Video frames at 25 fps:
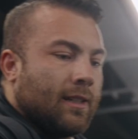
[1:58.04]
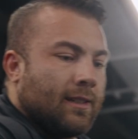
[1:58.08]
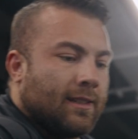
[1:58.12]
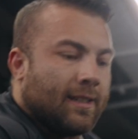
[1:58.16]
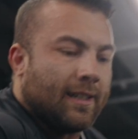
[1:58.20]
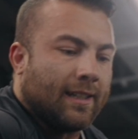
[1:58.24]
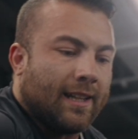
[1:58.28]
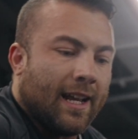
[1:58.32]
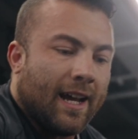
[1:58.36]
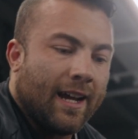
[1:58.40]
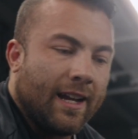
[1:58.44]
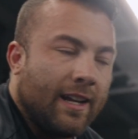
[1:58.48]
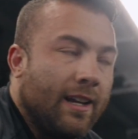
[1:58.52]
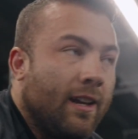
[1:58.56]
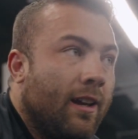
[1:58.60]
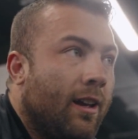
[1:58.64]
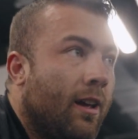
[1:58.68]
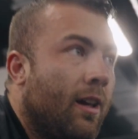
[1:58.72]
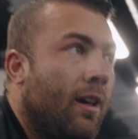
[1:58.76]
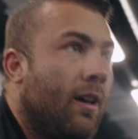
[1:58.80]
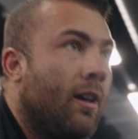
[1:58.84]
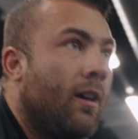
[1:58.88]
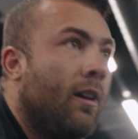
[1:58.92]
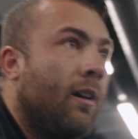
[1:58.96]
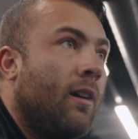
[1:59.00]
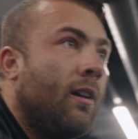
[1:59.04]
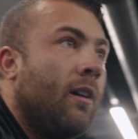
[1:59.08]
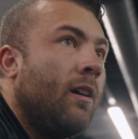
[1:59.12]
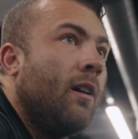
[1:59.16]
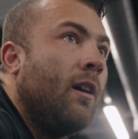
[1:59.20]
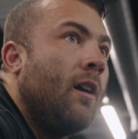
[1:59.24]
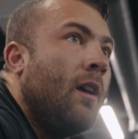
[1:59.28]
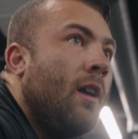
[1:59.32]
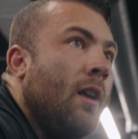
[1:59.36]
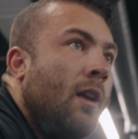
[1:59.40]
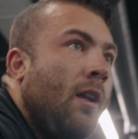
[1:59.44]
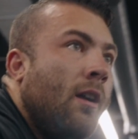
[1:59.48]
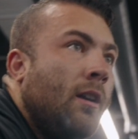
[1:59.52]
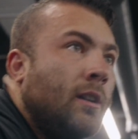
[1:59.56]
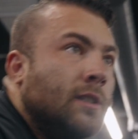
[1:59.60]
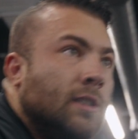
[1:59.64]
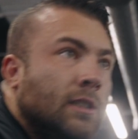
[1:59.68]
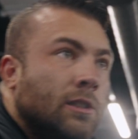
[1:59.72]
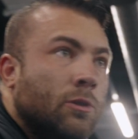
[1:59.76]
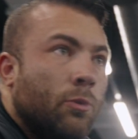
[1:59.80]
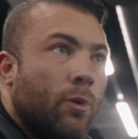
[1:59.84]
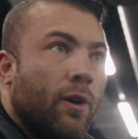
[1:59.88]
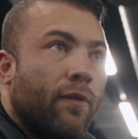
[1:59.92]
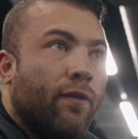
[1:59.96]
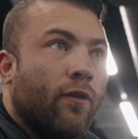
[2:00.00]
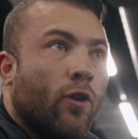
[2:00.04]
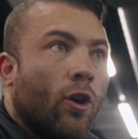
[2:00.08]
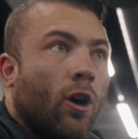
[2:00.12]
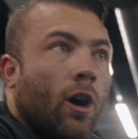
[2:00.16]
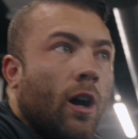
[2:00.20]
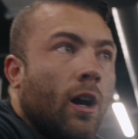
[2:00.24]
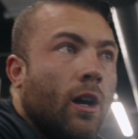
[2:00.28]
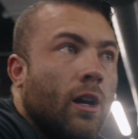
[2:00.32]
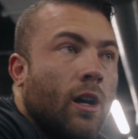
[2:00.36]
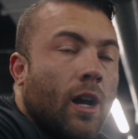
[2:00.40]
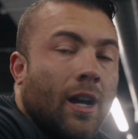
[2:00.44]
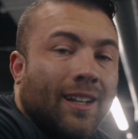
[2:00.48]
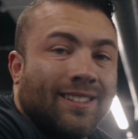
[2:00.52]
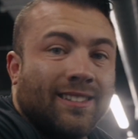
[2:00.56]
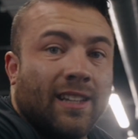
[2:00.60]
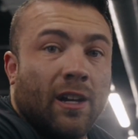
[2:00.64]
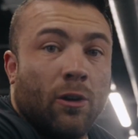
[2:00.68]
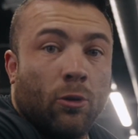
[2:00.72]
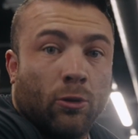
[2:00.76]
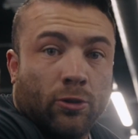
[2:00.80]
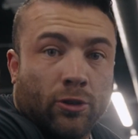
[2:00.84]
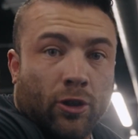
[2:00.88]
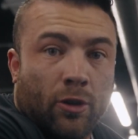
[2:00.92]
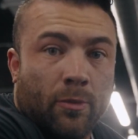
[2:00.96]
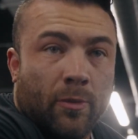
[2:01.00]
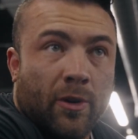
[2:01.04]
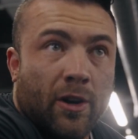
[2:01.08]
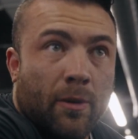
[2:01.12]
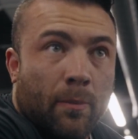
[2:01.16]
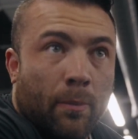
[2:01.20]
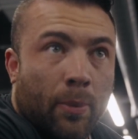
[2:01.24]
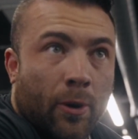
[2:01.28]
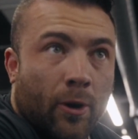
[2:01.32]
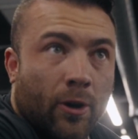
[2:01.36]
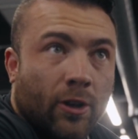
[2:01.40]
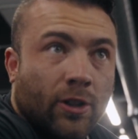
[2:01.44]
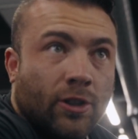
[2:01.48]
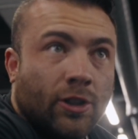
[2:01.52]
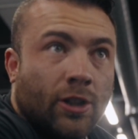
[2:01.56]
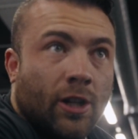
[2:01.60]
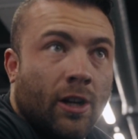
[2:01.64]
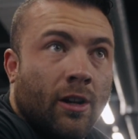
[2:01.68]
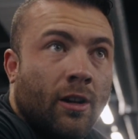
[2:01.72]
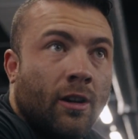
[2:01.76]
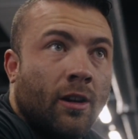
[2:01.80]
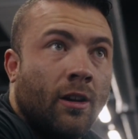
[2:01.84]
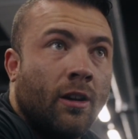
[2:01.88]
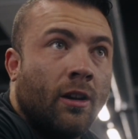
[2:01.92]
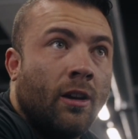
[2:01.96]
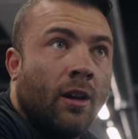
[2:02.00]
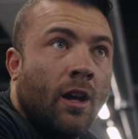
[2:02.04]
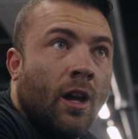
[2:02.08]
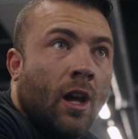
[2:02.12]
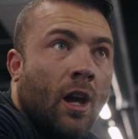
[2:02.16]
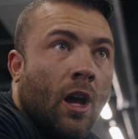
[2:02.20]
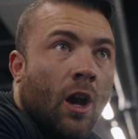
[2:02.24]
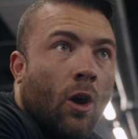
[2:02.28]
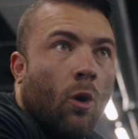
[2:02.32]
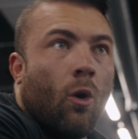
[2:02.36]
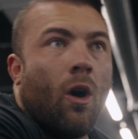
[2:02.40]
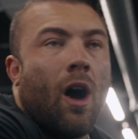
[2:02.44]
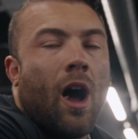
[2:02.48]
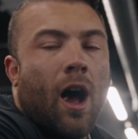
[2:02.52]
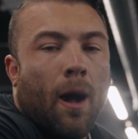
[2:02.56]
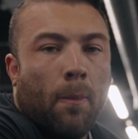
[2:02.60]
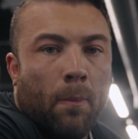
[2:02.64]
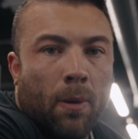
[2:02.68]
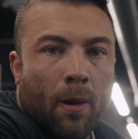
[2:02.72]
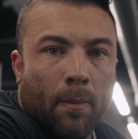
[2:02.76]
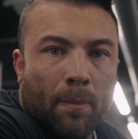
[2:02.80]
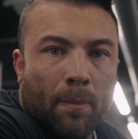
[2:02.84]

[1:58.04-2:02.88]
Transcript: Today we've got a delt dominant push, or upper